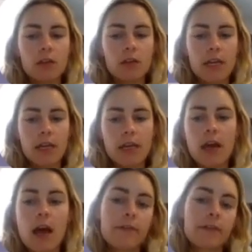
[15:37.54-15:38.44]
the
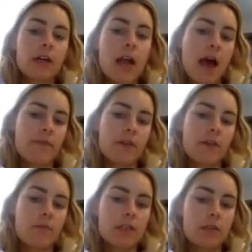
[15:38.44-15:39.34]
ever
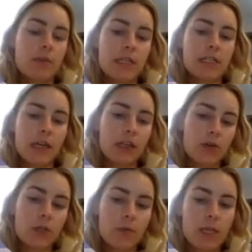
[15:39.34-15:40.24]
having been
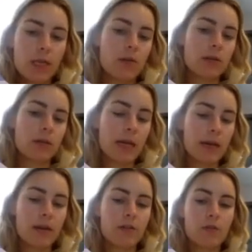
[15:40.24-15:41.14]
diagnosed with either
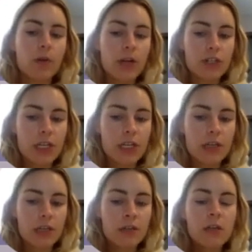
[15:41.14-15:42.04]
anxiety or depression
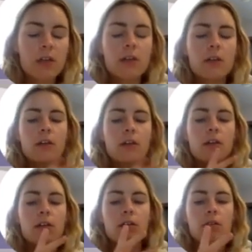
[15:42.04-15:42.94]

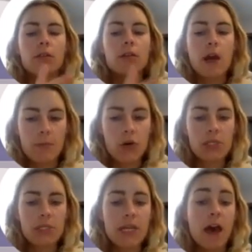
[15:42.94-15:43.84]

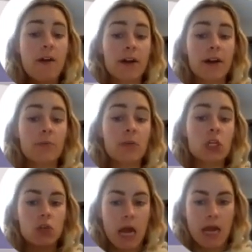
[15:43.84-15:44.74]
numbers have gone up
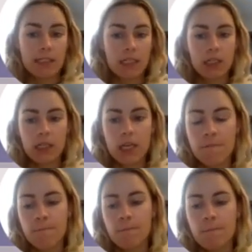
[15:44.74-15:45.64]

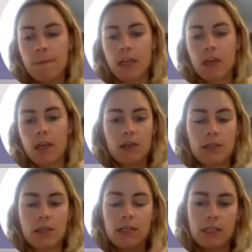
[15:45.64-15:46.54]
drastically,
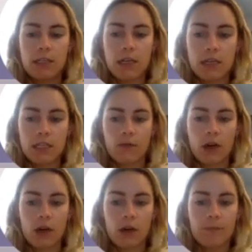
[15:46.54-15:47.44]
and this data is
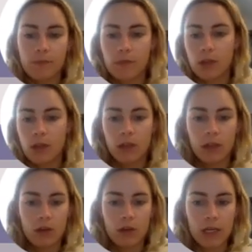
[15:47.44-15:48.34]
from a
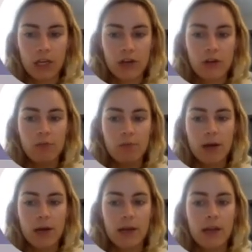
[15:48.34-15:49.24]
little bit ago,
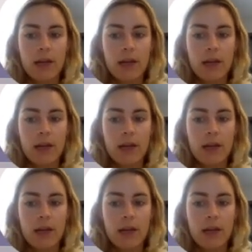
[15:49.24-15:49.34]
but